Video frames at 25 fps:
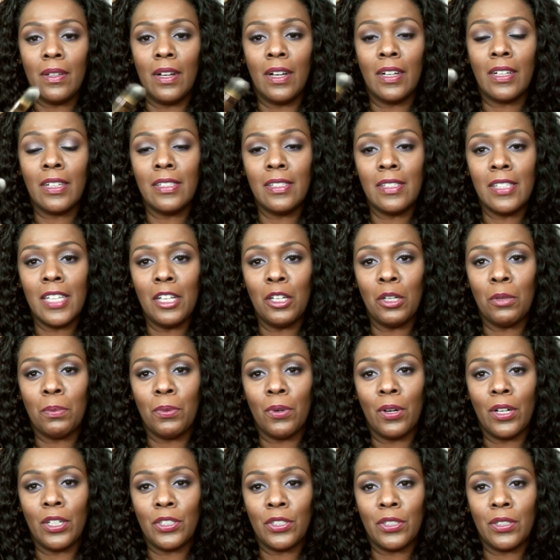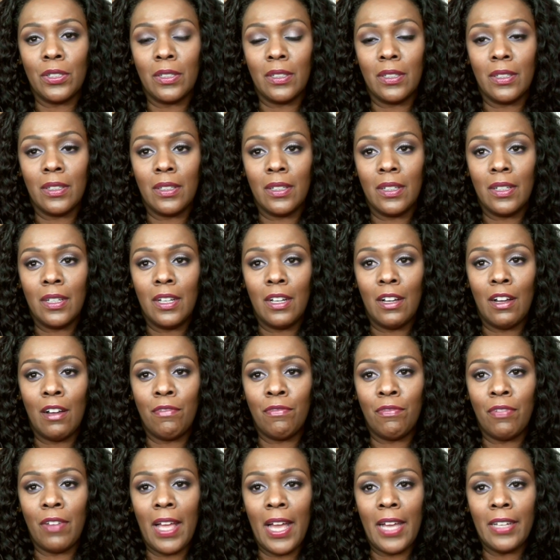concealer brush, a
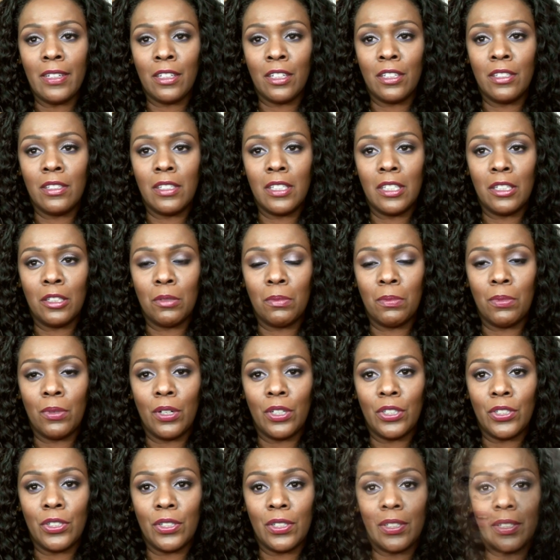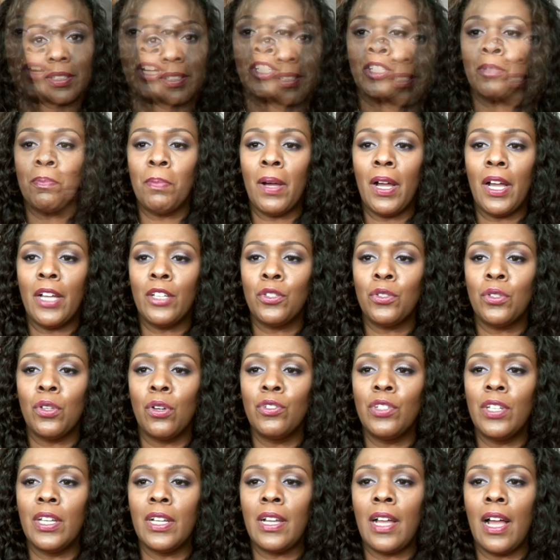flat concealer brush. Brush by
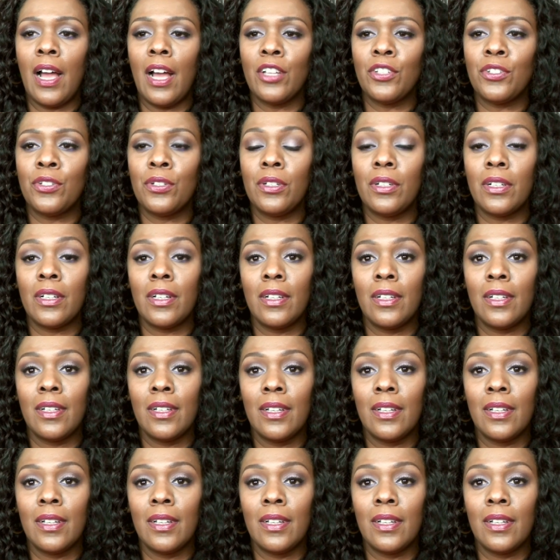Sonia Kashuk.